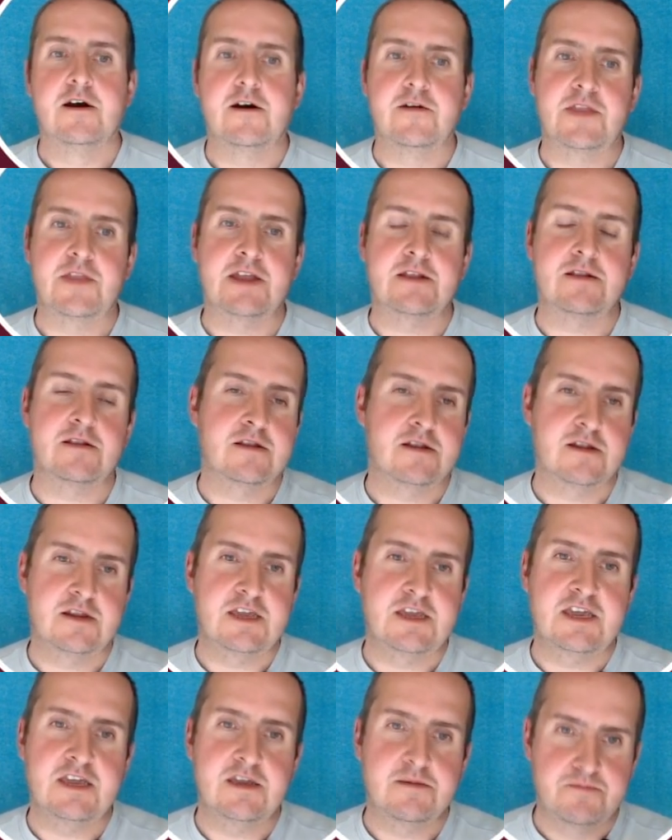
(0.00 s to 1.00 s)
And then
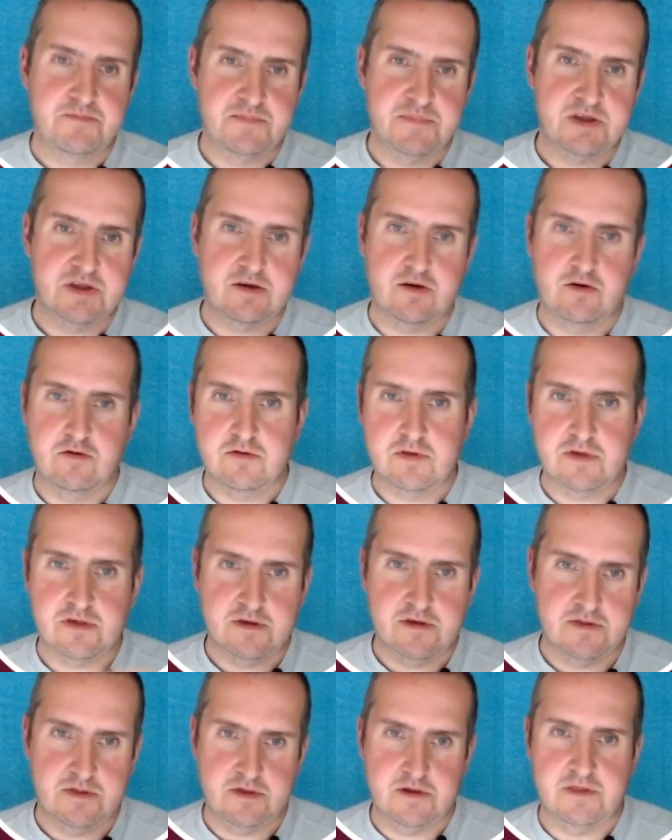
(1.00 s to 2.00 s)
the, the code,
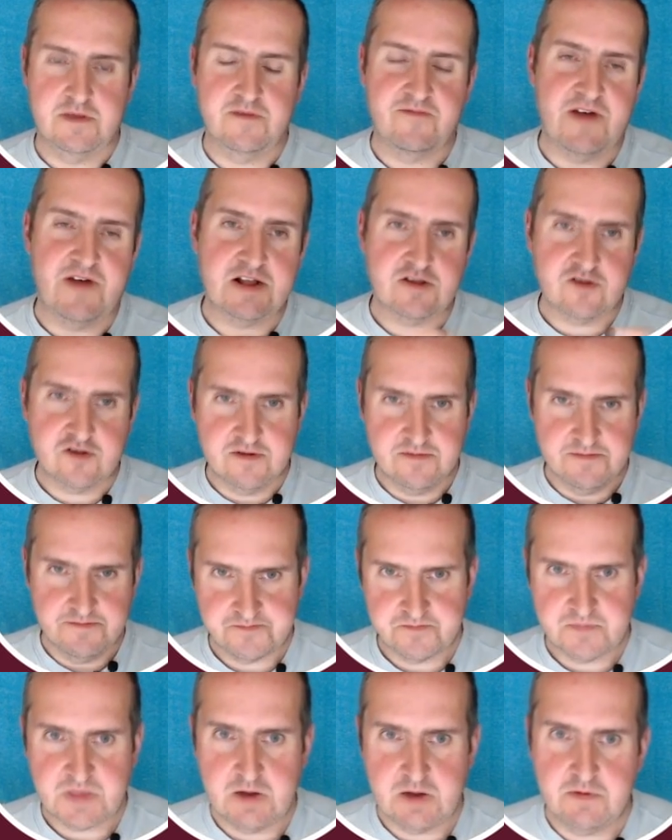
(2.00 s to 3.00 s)
the, the function
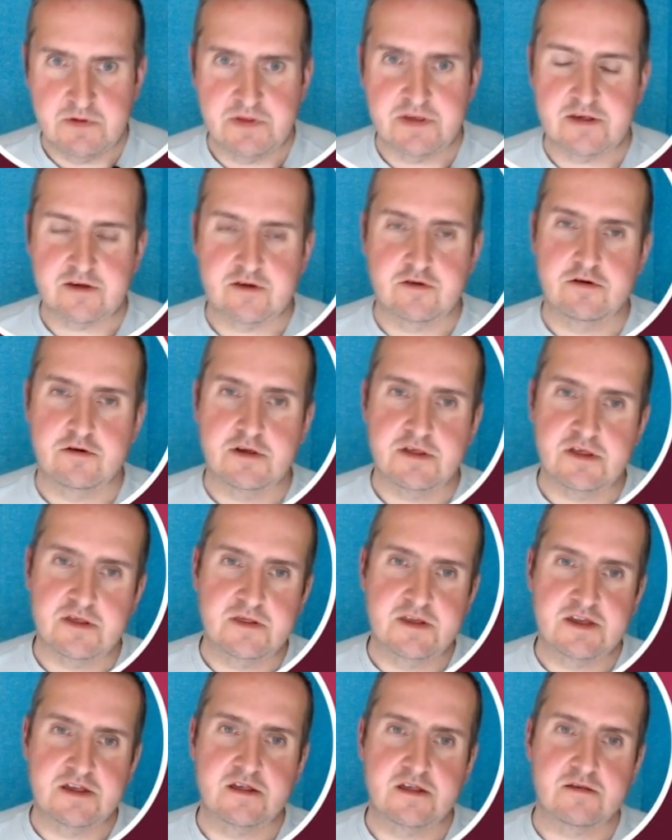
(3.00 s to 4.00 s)
where this occurs,
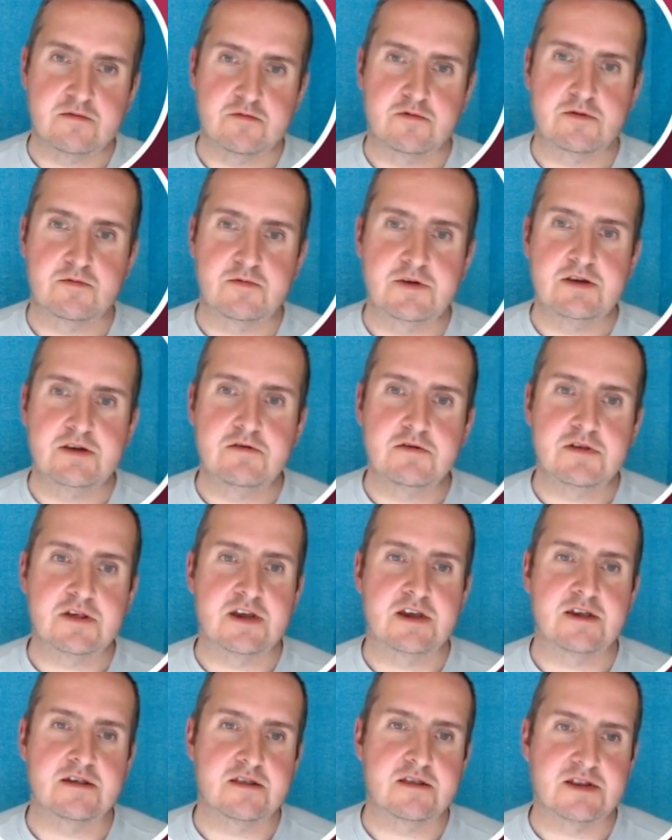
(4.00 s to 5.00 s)
this is what we use
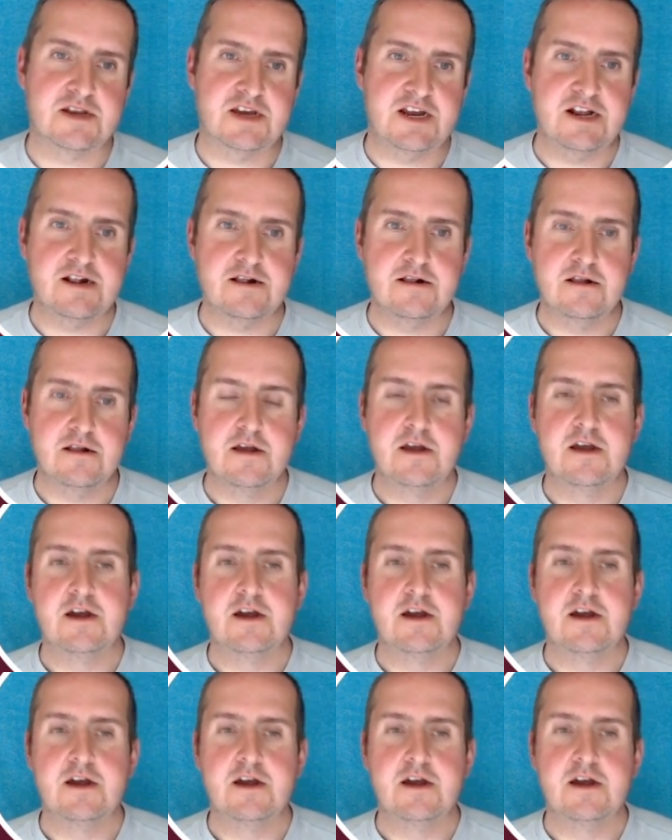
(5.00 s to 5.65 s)
as the title.